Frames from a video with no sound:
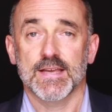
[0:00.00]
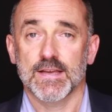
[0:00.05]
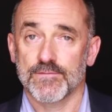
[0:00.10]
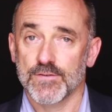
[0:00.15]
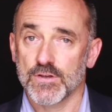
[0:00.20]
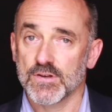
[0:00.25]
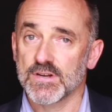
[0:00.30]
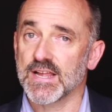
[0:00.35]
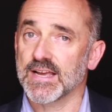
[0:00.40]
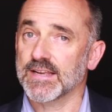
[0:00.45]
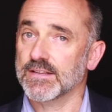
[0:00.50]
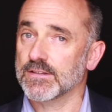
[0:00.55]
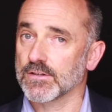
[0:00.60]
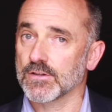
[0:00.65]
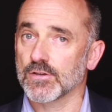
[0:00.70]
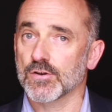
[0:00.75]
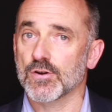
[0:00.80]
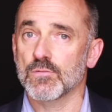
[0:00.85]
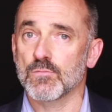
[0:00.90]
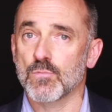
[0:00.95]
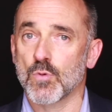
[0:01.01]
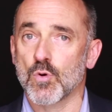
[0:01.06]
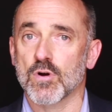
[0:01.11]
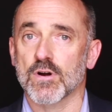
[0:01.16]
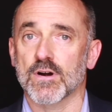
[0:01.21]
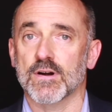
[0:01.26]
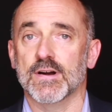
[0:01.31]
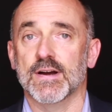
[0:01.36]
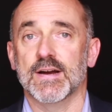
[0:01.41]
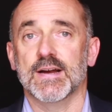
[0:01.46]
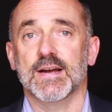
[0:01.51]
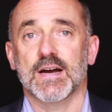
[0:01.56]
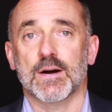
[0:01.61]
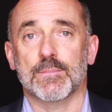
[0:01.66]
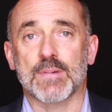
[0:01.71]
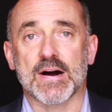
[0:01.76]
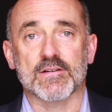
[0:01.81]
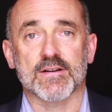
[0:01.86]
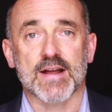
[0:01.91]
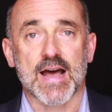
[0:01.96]
If you'd like to learn more
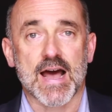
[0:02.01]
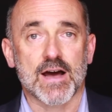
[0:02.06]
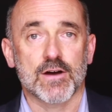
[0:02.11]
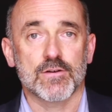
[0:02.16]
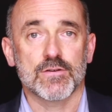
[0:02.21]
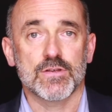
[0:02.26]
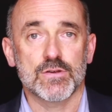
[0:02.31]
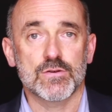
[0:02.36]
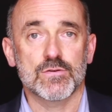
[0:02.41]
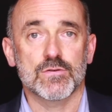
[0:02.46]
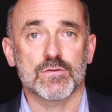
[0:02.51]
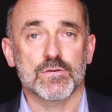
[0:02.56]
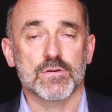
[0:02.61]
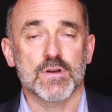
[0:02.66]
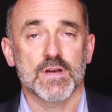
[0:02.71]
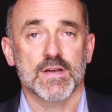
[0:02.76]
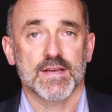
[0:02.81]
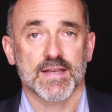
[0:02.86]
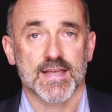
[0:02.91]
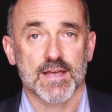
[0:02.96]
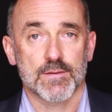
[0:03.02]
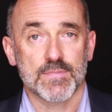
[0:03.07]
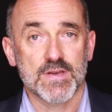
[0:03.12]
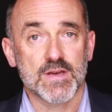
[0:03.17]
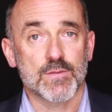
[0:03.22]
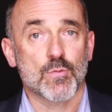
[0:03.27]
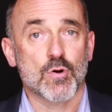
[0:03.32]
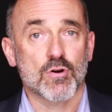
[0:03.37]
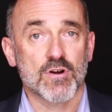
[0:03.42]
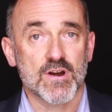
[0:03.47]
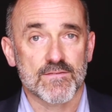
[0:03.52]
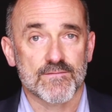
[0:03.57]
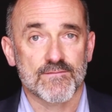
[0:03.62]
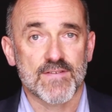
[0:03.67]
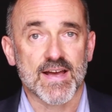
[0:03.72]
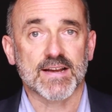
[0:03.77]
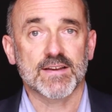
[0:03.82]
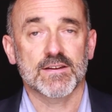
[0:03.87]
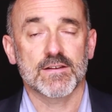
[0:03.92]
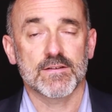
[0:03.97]
about how you can be a more
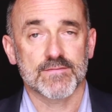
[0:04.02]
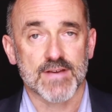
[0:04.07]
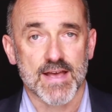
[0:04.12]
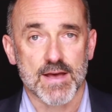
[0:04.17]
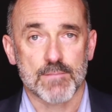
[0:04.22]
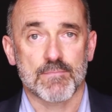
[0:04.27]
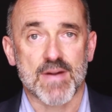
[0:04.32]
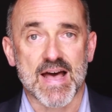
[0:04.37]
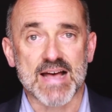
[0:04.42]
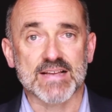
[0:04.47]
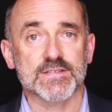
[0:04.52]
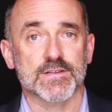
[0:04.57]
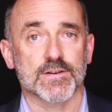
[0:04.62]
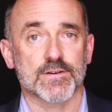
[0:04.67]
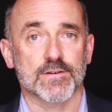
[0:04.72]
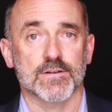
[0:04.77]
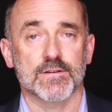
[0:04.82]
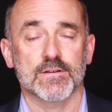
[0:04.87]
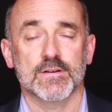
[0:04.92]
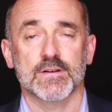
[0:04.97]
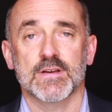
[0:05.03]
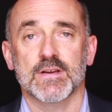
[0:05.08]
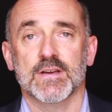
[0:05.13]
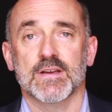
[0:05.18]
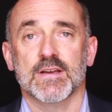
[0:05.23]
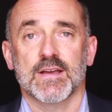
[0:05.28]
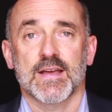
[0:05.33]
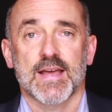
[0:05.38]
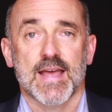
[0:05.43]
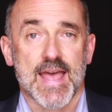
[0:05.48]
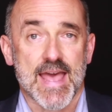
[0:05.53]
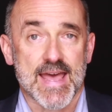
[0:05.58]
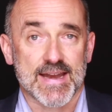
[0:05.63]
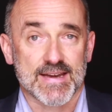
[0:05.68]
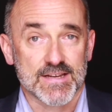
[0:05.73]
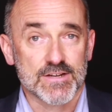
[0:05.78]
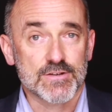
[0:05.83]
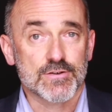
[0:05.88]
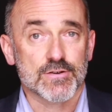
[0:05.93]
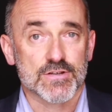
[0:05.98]
effective ambassador and
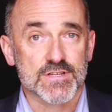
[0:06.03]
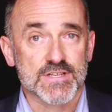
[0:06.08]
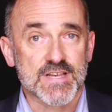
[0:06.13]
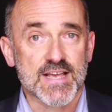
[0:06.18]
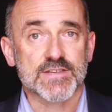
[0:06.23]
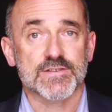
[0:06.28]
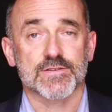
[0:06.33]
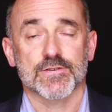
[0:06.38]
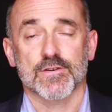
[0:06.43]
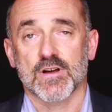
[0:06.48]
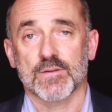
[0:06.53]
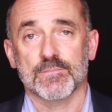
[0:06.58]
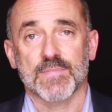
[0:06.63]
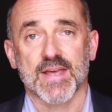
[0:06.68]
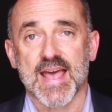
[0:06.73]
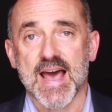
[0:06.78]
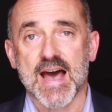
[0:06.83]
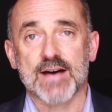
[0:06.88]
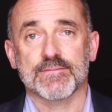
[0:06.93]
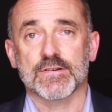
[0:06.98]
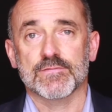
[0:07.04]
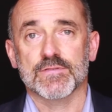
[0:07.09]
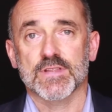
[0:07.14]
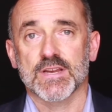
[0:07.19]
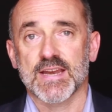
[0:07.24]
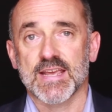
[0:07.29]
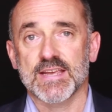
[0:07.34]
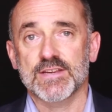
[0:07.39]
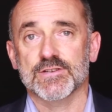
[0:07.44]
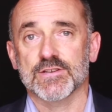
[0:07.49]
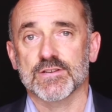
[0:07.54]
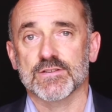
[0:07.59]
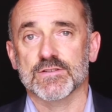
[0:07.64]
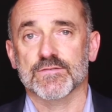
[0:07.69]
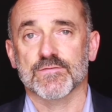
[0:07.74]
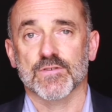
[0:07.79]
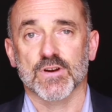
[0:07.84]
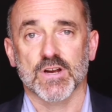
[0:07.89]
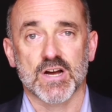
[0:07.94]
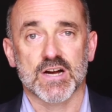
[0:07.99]
intercessor on behalf of the nations
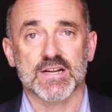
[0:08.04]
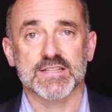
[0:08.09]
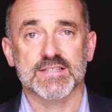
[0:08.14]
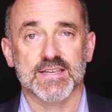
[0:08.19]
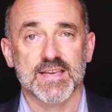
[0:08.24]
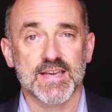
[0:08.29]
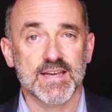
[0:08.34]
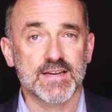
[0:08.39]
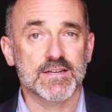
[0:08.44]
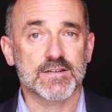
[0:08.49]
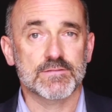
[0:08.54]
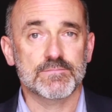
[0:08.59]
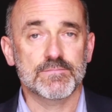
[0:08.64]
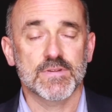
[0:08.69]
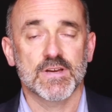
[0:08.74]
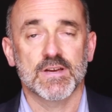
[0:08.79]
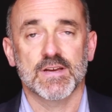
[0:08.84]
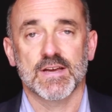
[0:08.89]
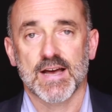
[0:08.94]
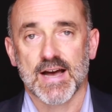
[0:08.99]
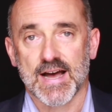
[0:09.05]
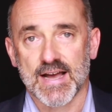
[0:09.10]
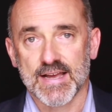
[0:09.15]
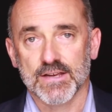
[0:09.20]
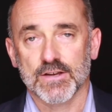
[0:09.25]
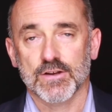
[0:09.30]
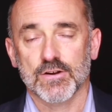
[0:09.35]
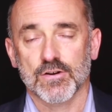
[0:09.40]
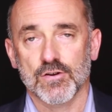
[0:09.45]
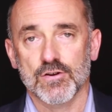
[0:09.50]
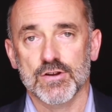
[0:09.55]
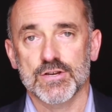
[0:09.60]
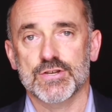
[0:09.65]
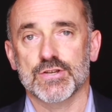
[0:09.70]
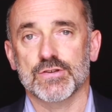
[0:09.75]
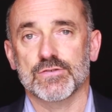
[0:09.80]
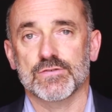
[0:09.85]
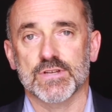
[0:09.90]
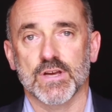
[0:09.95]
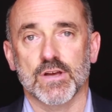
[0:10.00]
for God's kingdom, I encourage
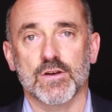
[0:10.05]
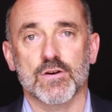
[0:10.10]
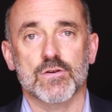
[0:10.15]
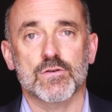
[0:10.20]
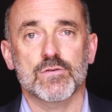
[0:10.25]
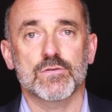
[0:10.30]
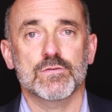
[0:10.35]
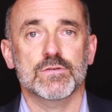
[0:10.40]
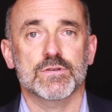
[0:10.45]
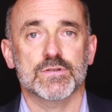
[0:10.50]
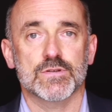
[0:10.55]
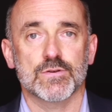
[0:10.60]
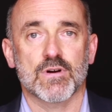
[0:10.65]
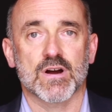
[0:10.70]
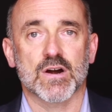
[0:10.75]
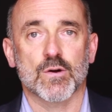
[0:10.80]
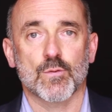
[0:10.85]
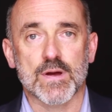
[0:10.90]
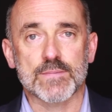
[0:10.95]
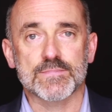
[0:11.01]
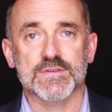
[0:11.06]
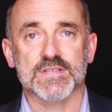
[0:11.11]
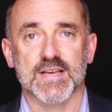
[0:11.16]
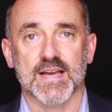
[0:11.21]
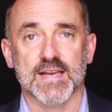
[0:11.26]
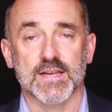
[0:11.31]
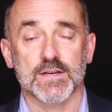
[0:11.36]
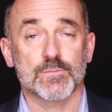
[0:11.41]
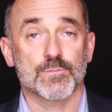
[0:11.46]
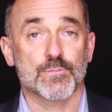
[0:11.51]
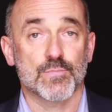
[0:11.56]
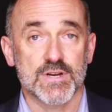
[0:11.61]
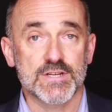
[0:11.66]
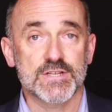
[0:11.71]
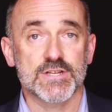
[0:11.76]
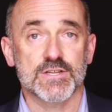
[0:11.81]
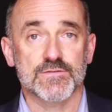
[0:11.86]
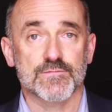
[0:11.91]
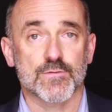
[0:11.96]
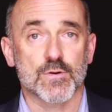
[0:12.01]
you to go to our website,
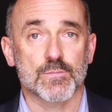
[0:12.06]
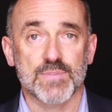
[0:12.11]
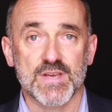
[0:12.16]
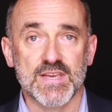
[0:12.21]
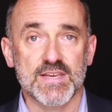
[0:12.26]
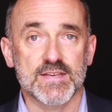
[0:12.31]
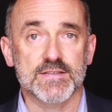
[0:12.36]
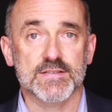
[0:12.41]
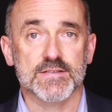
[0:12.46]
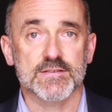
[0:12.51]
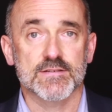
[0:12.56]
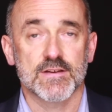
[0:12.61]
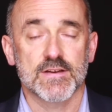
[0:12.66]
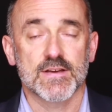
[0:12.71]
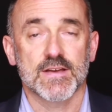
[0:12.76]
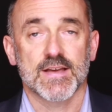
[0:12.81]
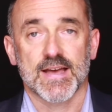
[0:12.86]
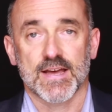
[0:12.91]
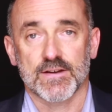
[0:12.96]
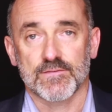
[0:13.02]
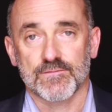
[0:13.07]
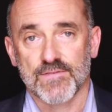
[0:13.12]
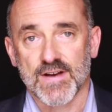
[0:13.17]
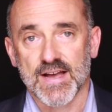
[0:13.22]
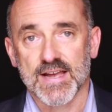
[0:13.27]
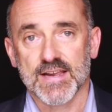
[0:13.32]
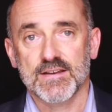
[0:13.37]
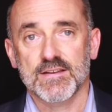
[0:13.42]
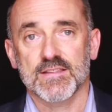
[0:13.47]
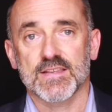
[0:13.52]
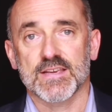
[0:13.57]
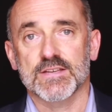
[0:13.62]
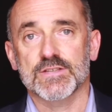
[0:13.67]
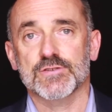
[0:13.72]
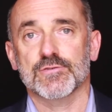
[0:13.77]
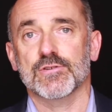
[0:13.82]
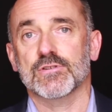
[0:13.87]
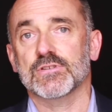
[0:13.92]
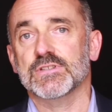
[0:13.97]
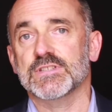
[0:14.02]
Bridges for Peace, and find the
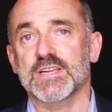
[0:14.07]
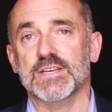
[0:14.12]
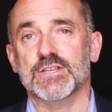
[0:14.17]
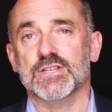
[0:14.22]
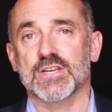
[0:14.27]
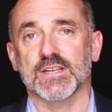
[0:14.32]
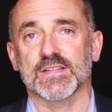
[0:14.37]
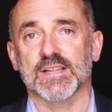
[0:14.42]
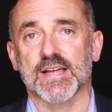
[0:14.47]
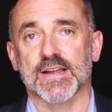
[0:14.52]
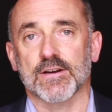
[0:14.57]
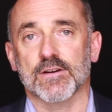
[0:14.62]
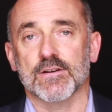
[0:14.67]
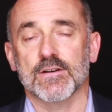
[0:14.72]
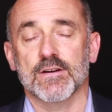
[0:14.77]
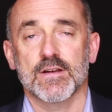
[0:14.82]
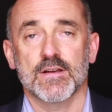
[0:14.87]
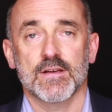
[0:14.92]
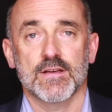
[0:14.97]
Israel teaching letter,